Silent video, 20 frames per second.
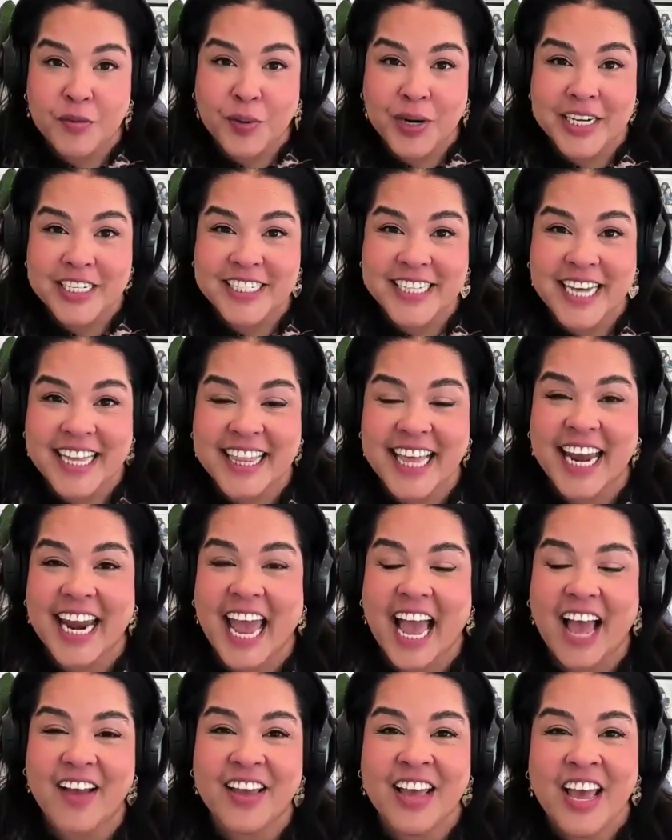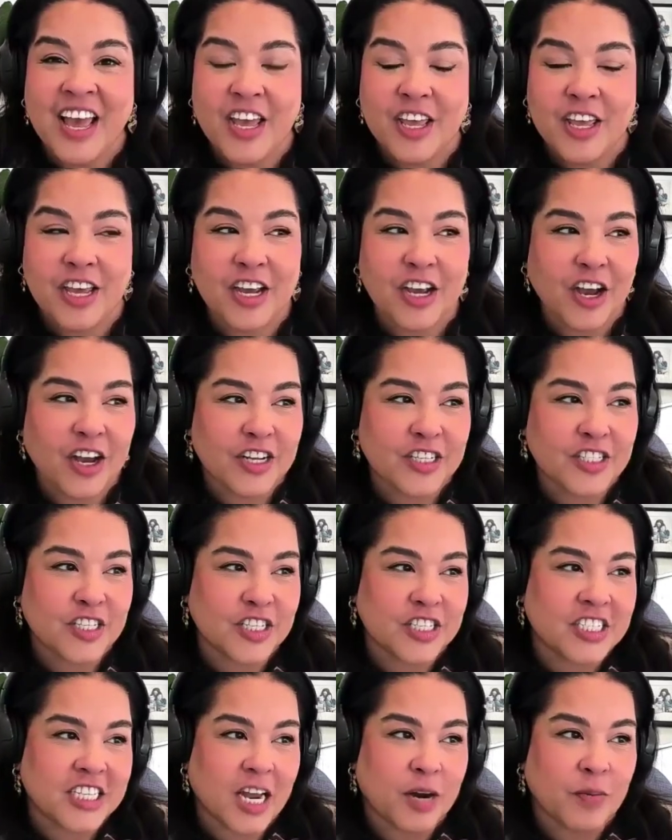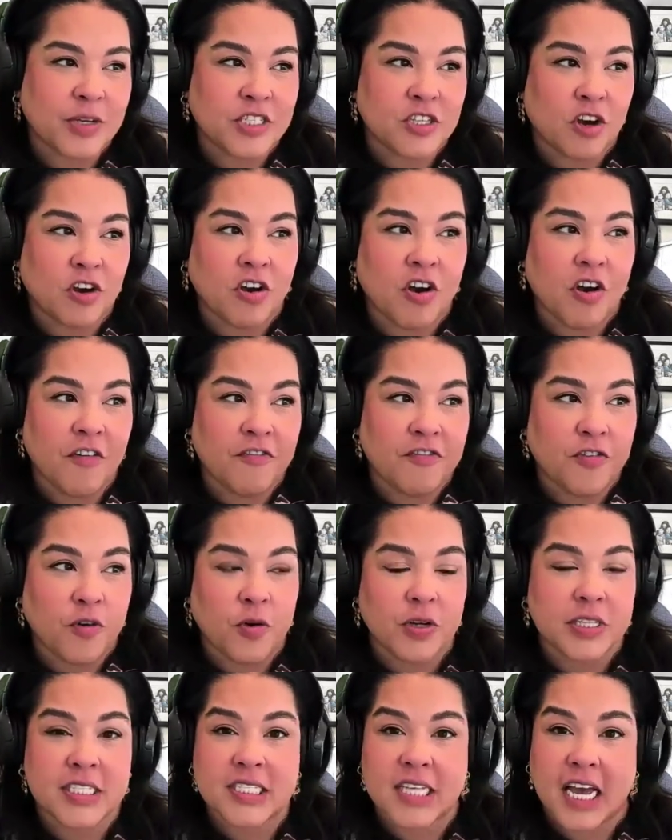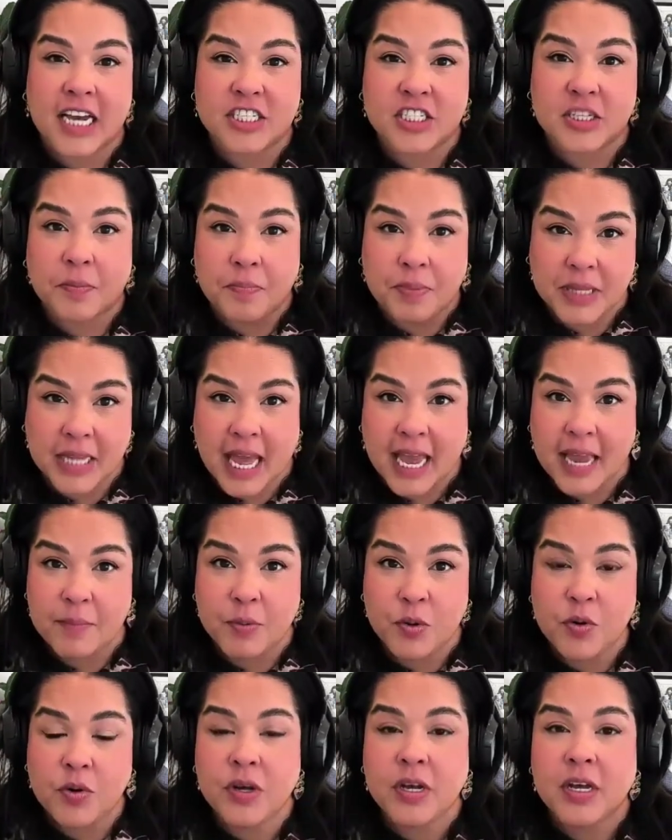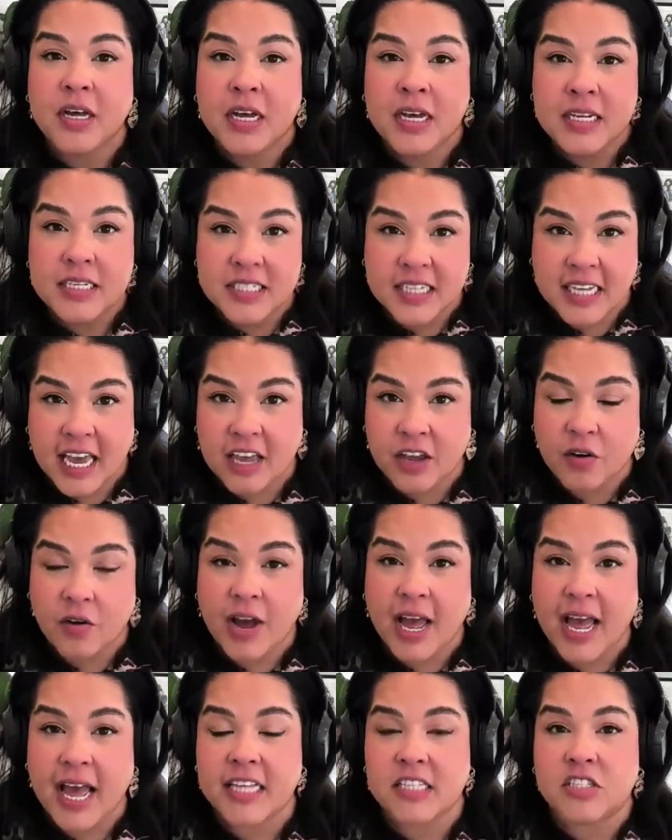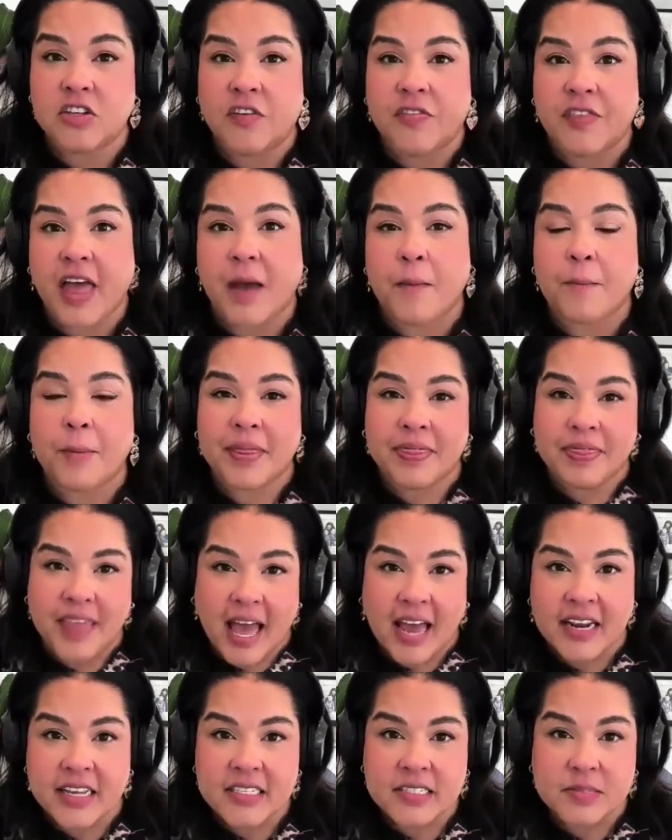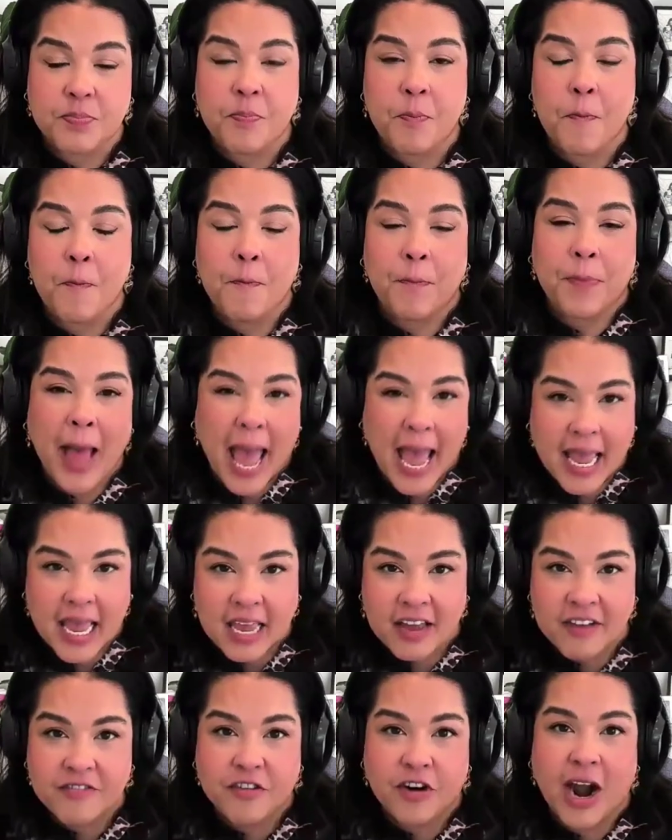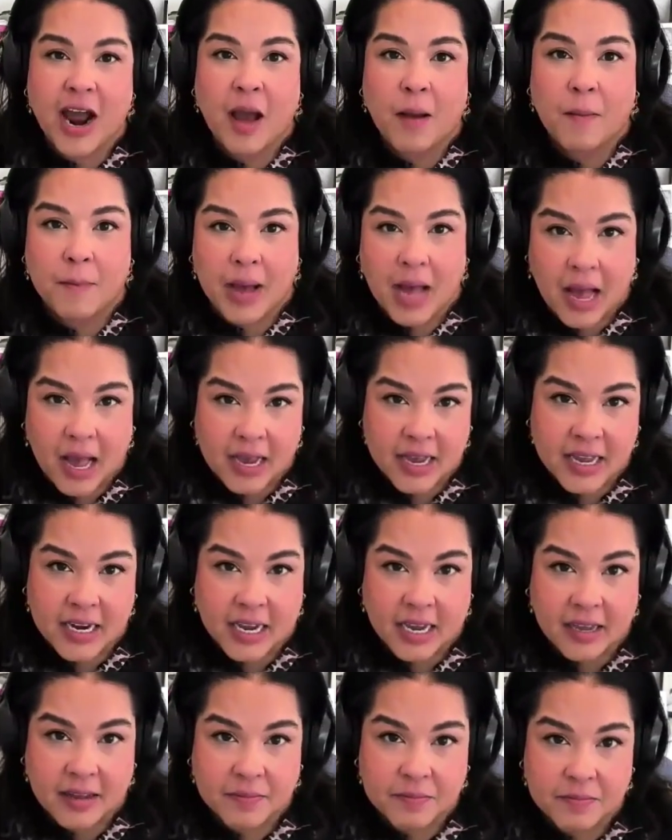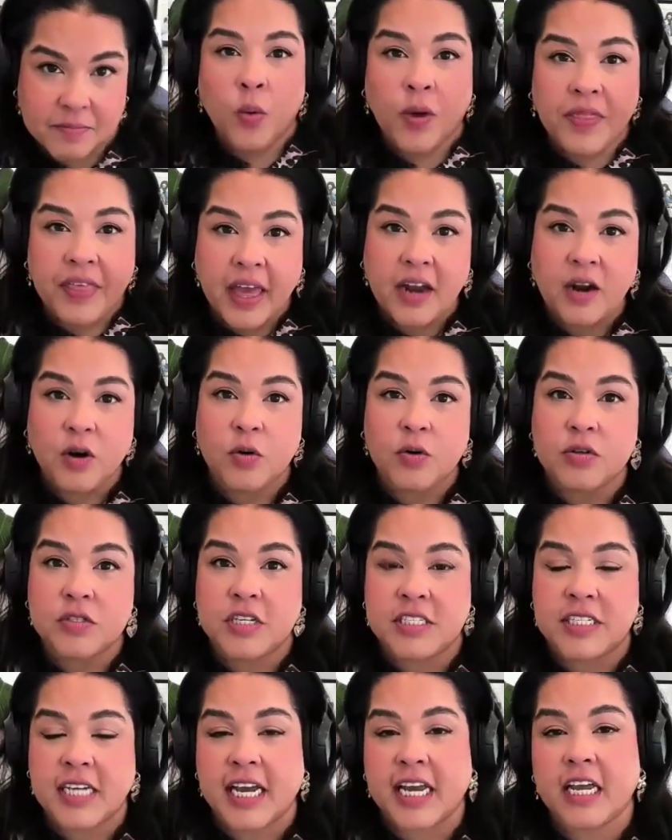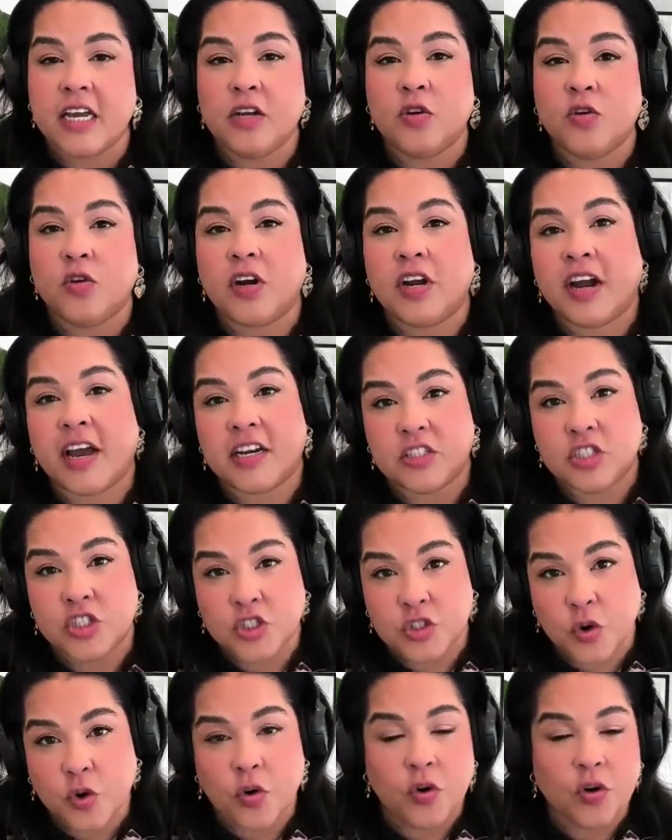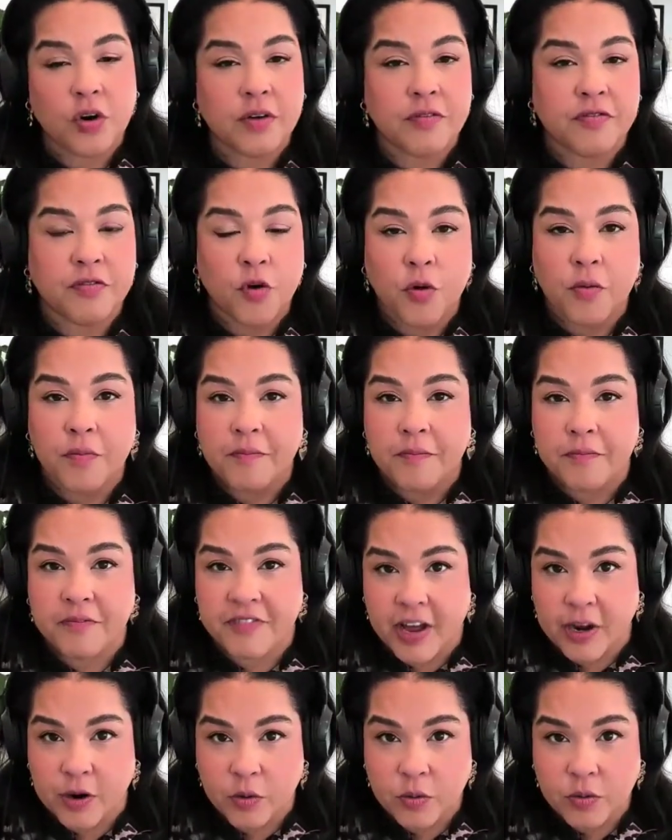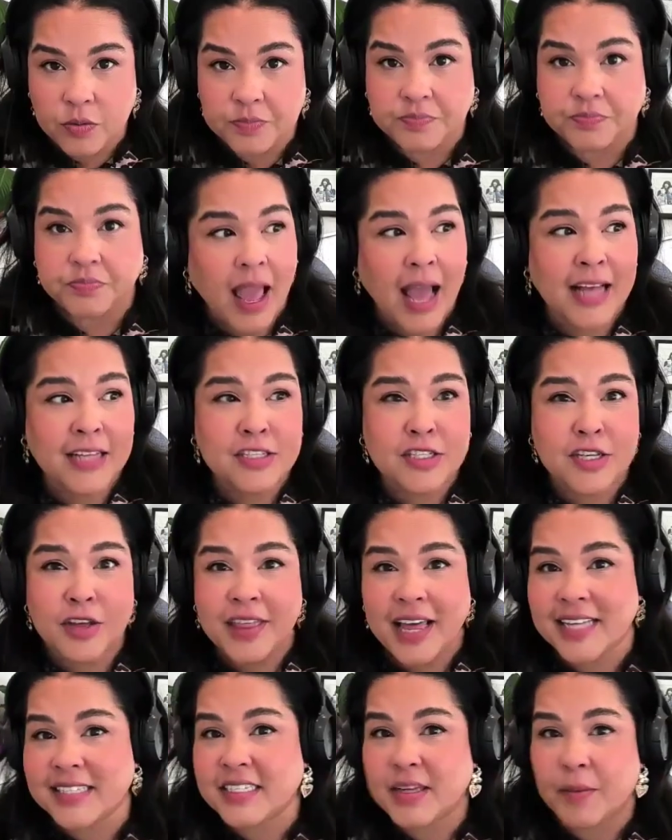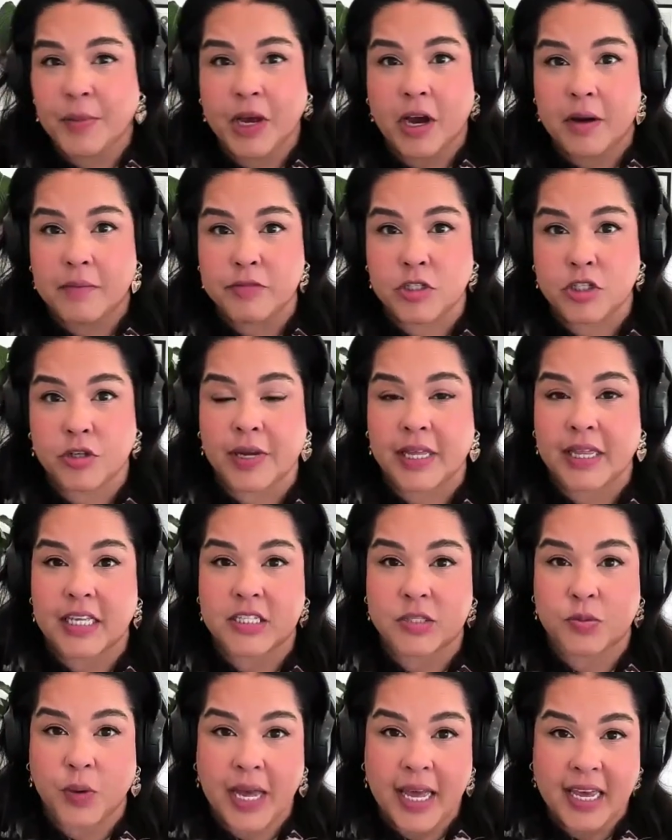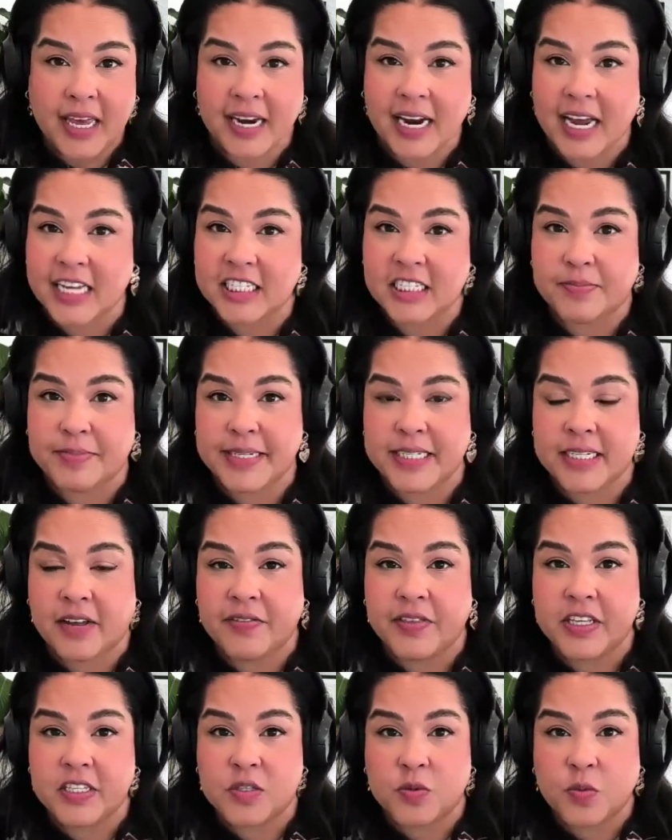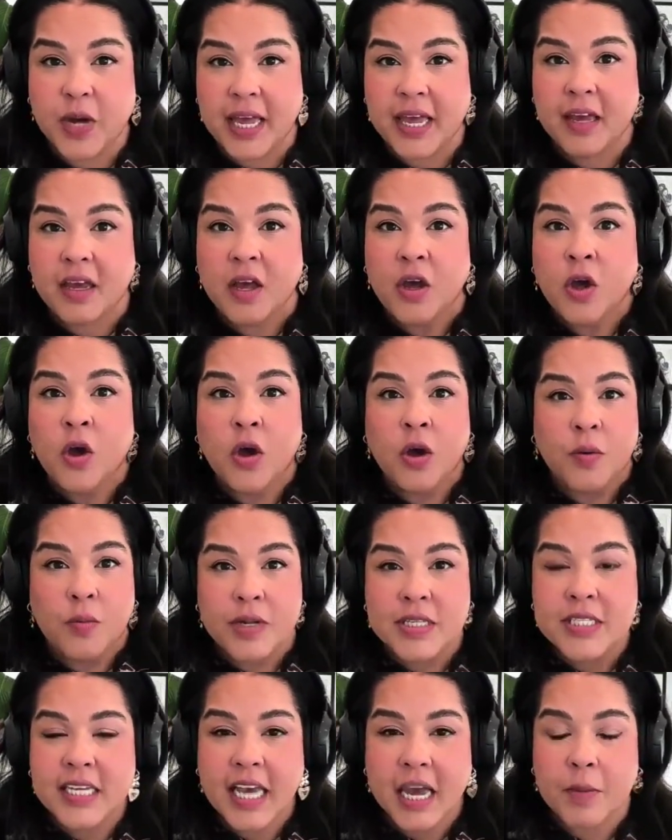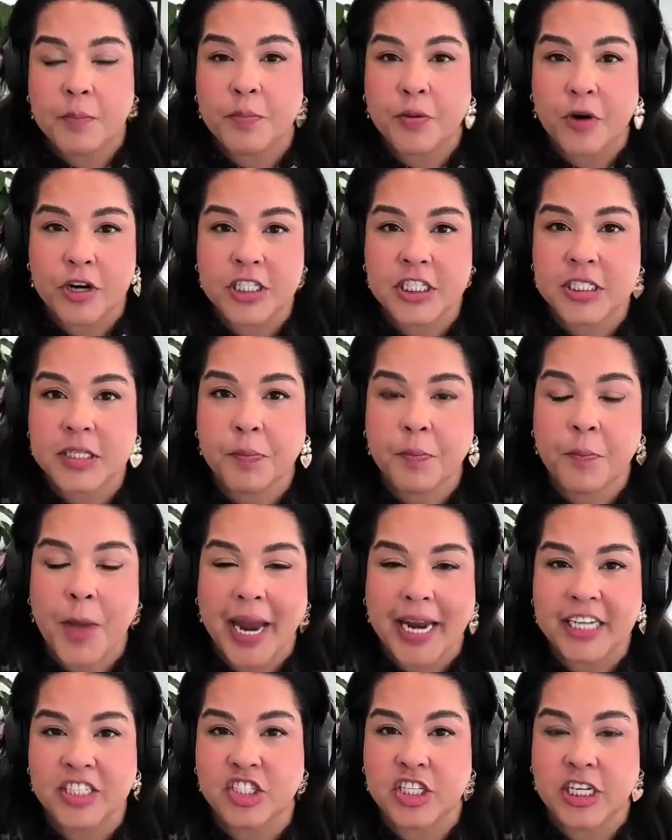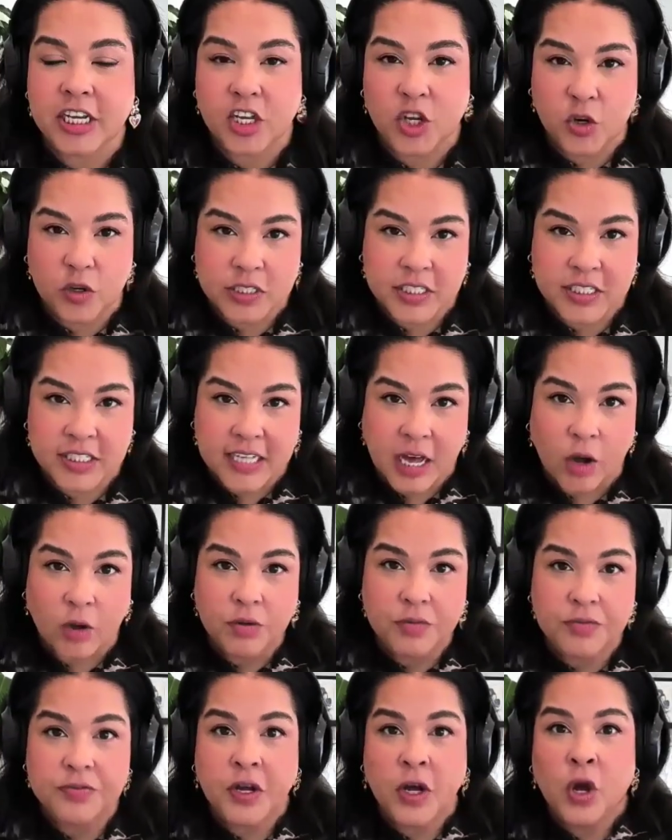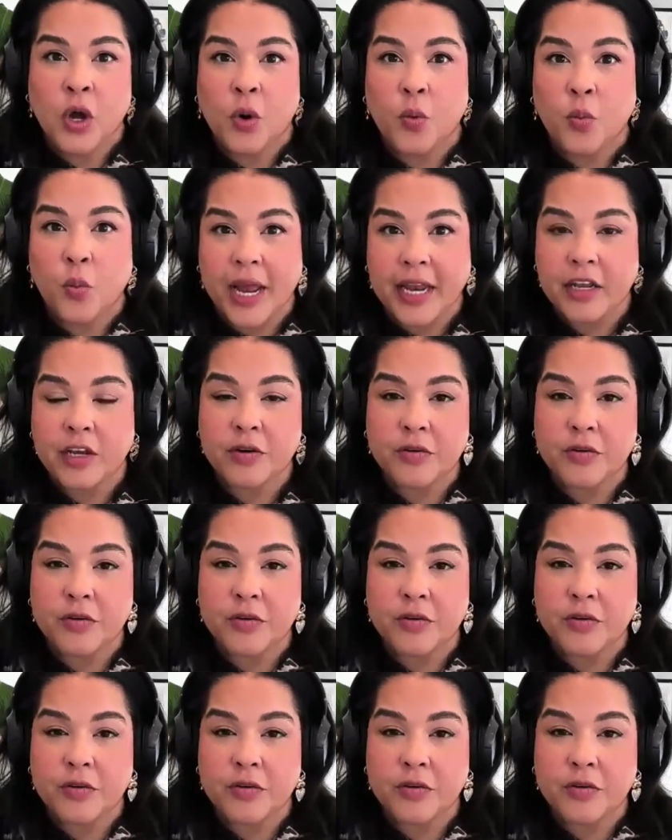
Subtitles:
if you want to check that out, you can go to susechadwick.com/playbook to get your hands on that. But that is paying for our marketing. We're then also taking a look at our short form funnel. And so that's something I'm doing this week. It has to be done this week. Once again, project managing yourself when